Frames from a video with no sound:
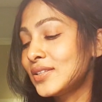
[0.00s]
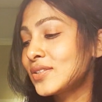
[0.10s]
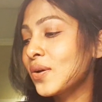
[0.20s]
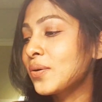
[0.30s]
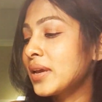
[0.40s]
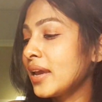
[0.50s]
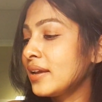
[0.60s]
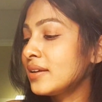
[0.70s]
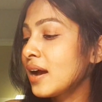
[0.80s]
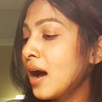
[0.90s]
So
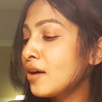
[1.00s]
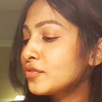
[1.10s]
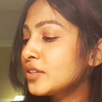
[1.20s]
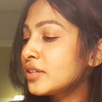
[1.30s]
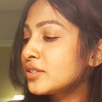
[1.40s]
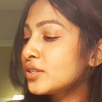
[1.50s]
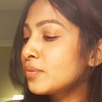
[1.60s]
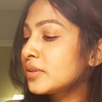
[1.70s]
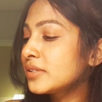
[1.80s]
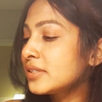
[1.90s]
okay, after this you
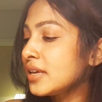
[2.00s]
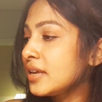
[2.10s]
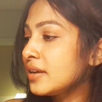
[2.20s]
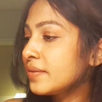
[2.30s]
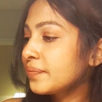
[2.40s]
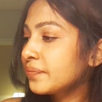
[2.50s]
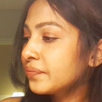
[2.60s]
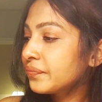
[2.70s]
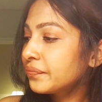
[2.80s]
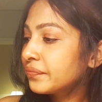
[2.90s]
will see
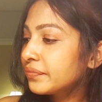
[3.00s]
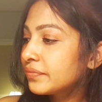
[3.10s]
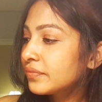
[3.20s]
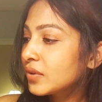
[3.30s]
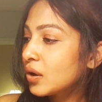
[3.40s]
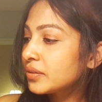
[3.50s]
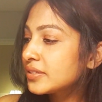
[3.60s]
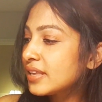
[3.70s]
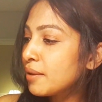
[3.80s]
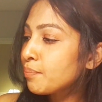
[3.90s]
on
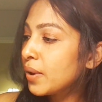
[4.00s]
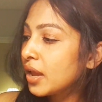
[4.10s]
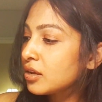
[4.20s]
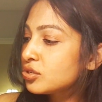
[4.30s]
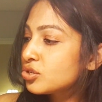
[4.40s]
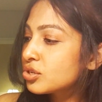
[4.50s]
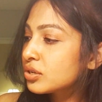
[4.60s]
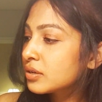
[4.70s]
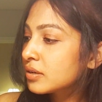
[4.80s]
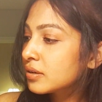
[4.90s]
the same page,
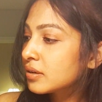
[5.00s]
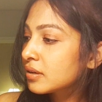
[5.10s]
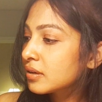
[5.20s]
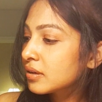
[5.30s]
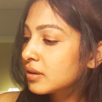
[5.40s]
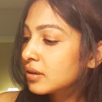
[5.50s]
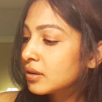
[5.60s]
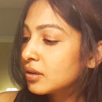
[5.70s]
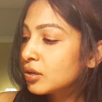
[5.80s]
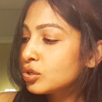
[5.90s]

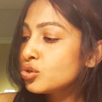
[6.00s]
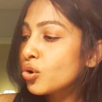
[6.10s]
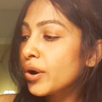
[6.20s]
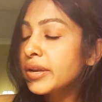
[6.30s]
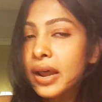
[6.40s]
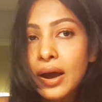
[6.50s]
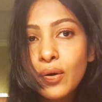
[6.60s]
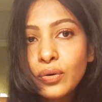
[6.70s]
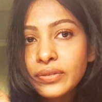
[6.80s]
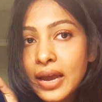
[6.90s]
join
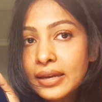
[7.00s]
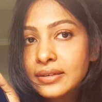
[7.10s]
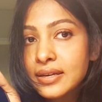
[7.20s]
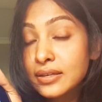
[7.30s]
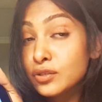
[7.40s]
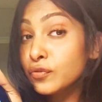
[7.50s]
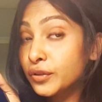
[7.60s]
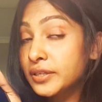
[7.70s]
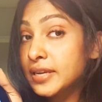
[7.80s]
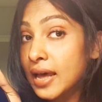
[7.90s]
now, that is for
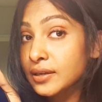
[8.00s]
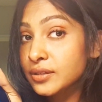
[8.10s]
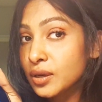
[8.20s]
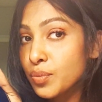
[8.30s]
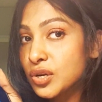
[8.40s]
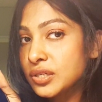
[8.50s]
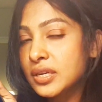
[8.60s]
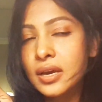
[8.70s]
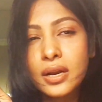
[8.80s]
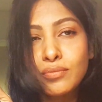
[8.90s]
the talent
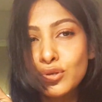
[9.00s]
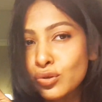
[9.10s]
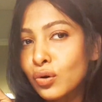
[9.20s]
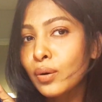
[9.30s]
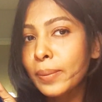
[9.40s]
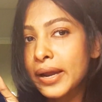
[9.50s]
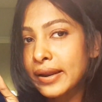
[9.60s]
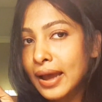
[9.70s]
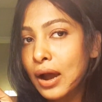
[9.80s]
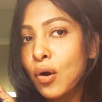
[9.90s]
community, and I'm sure by
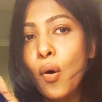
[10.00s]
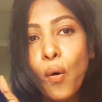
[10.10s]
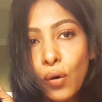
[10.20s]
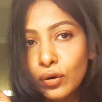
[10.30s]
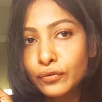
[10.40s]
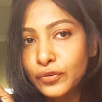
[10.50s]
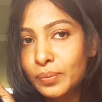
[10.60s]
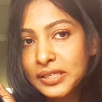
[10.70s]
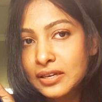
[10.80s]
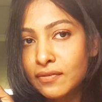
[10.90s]
now all of you
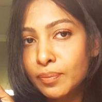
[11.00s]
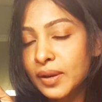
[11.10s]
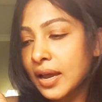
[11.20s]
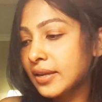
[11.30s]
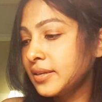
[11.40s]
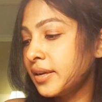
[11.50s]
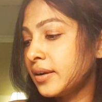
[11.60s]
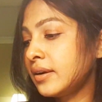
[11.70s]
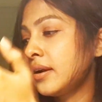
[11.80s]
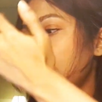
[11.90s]
must have applied
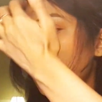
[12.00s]
here.